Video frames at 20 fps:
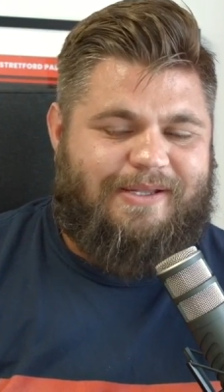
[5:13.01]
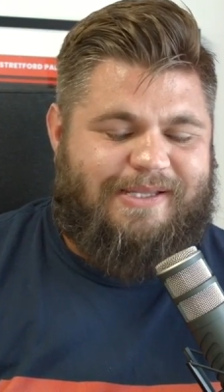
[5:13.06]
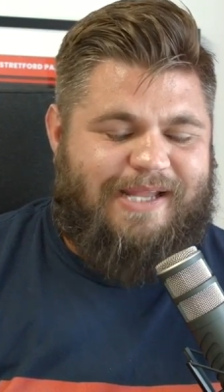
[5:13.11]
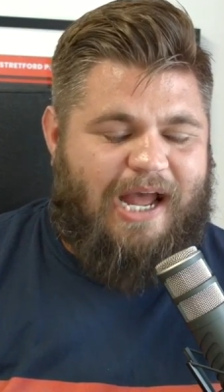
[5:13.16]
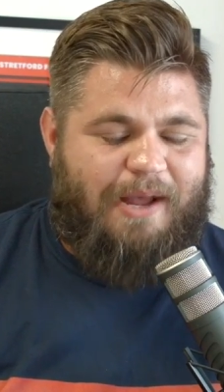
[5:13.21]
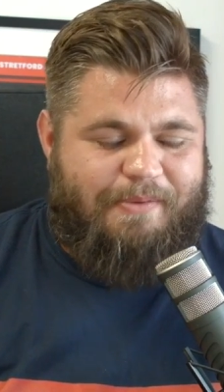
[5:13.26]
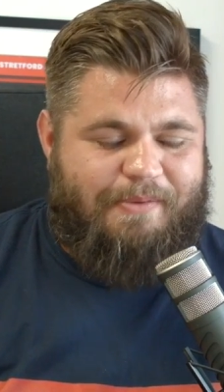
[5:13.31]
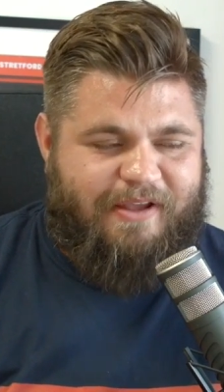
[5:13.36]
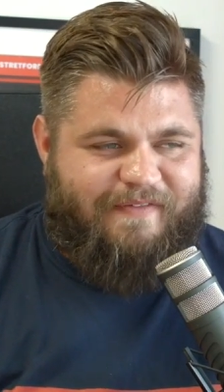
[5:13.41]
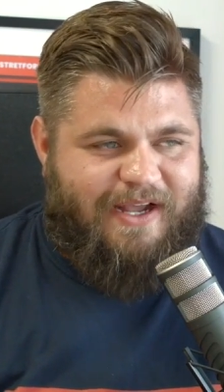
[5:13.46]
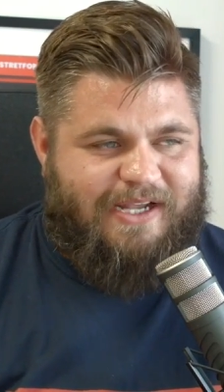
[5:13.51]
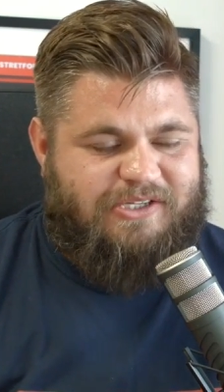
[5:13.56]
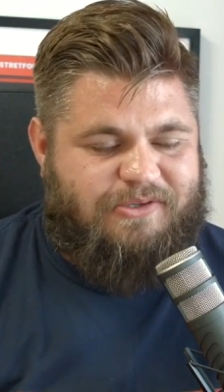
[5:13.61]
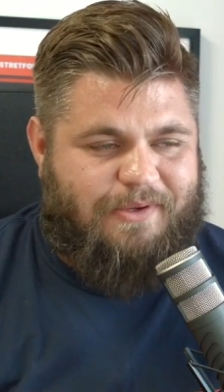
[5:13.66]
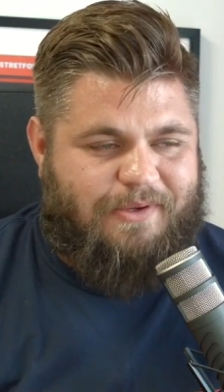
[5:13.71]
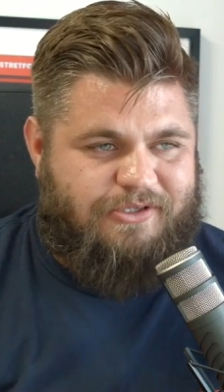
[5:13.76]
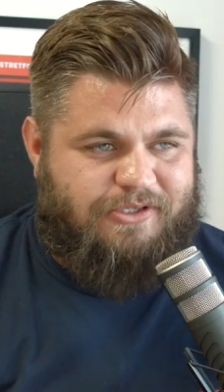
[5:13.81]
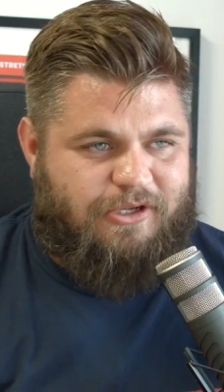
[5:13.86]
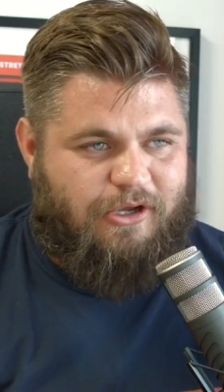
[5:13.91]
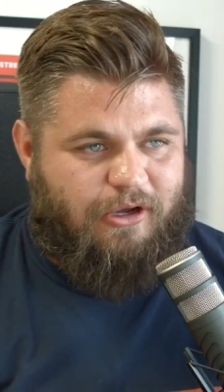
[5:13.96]
Derby have
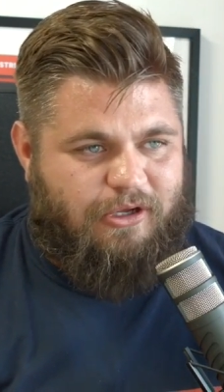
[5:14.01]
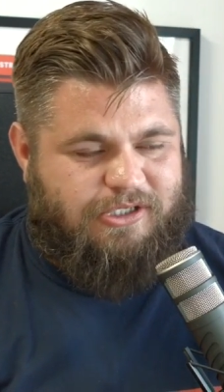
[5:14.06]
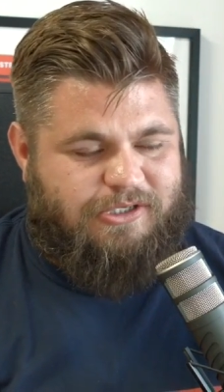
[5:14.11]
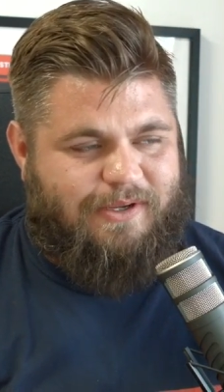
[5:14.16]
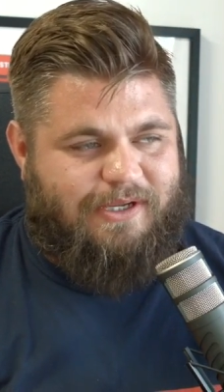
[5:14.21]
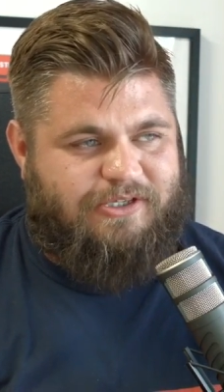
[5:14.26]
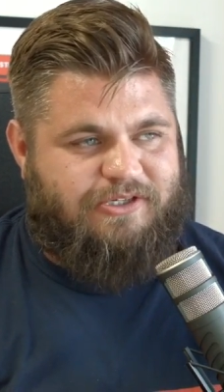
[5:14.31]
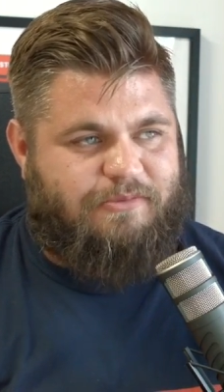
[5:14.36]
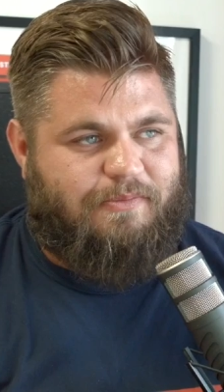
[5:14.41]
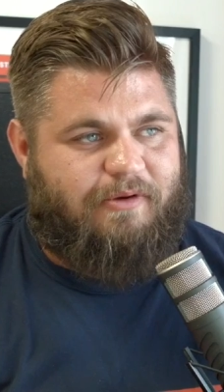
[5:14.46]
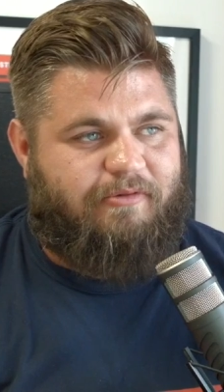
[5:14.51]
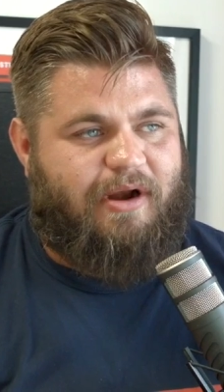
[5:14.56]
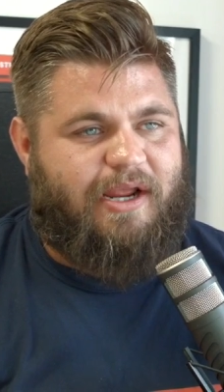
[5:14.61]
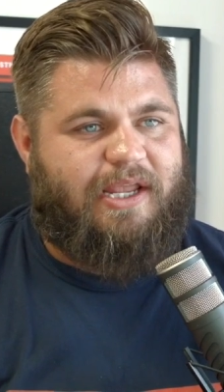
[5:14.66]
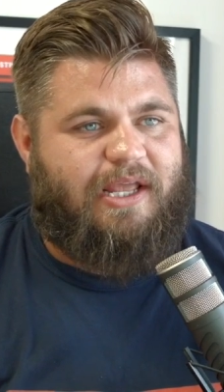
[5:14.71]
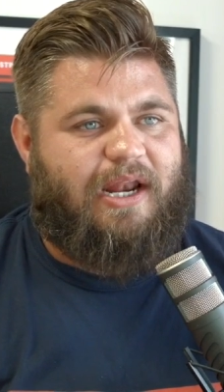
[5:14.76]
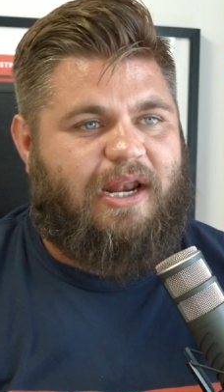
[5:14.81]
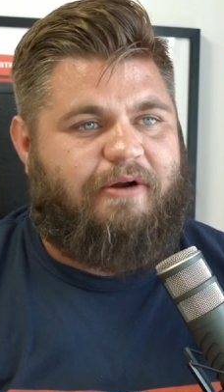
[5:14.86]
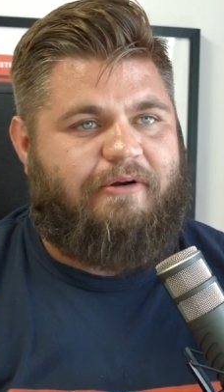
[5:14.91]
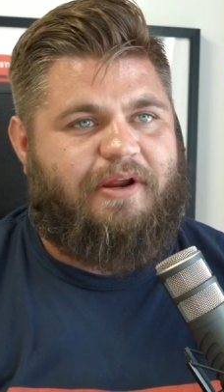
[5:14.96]
also had some
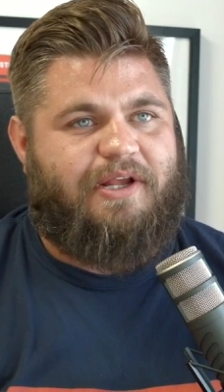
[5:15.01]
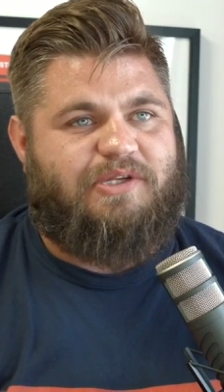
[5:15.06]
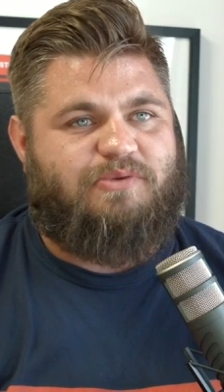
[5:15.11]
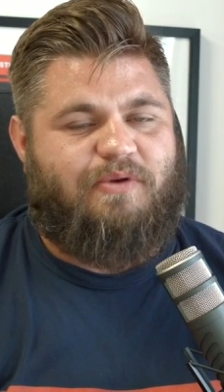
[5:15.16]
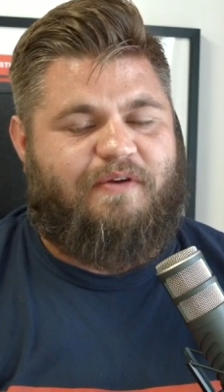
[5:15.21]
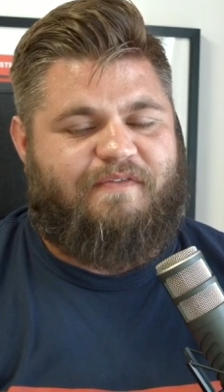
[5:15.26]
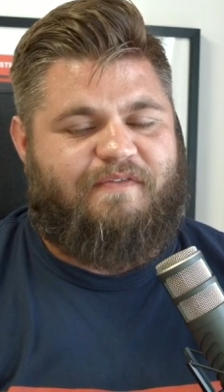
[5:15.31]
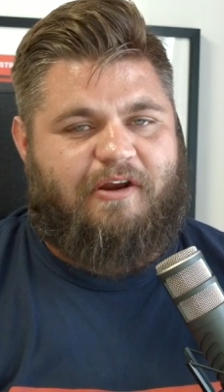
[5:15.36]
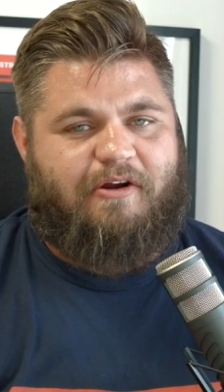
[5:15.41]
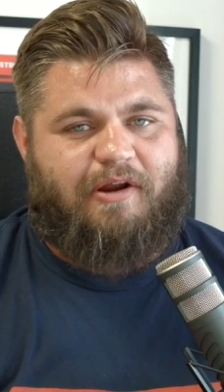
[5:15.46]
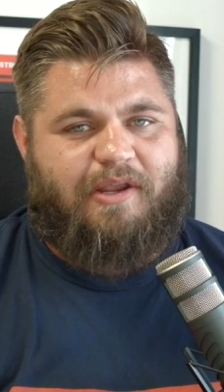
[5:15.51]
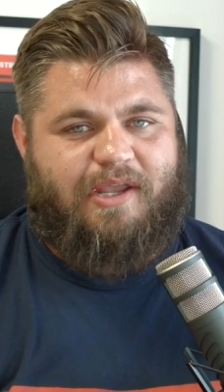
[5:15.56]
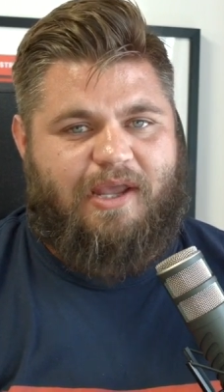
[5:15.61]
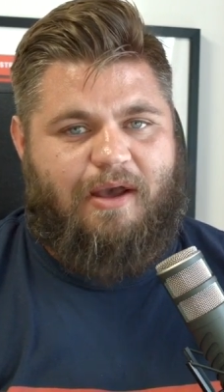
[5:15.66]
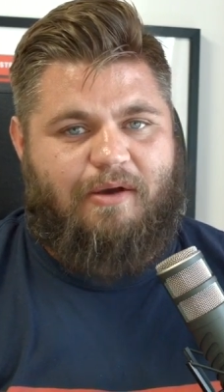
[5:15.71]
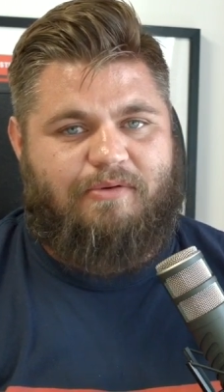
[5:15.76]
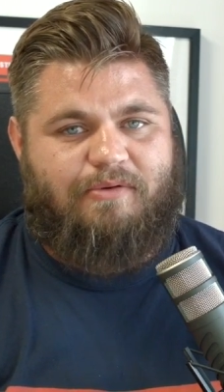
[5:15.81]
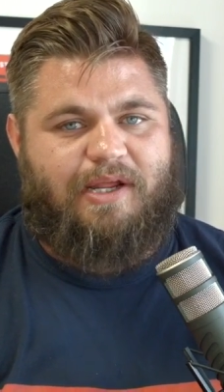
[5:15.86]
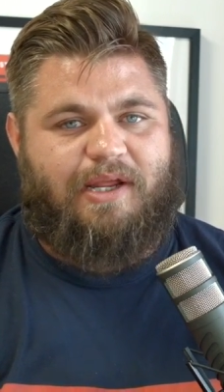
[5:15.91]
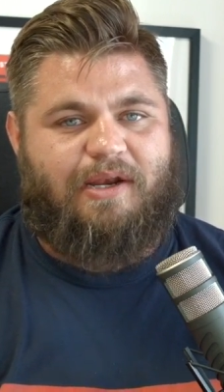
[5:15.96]
irregularities with their
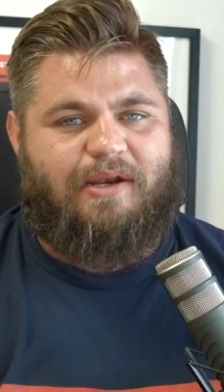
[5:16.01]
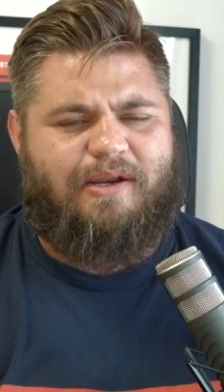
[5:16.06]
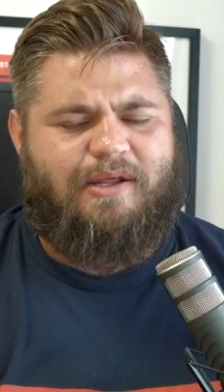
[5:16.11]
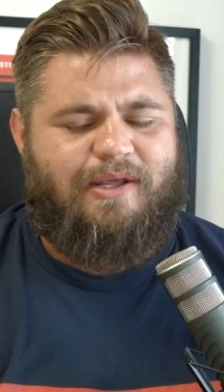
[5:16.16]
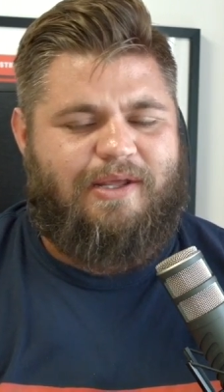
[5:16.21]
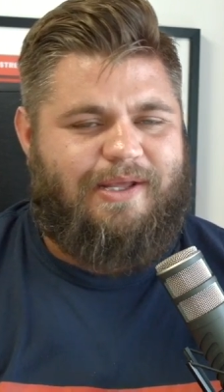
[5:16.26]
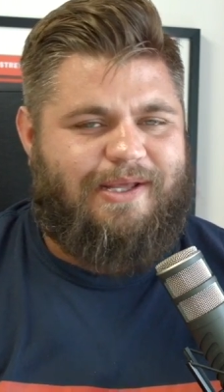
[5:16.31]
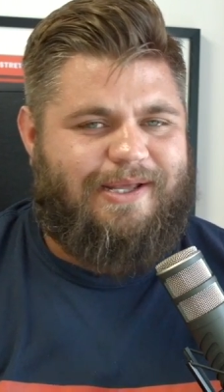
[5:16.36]
accounting.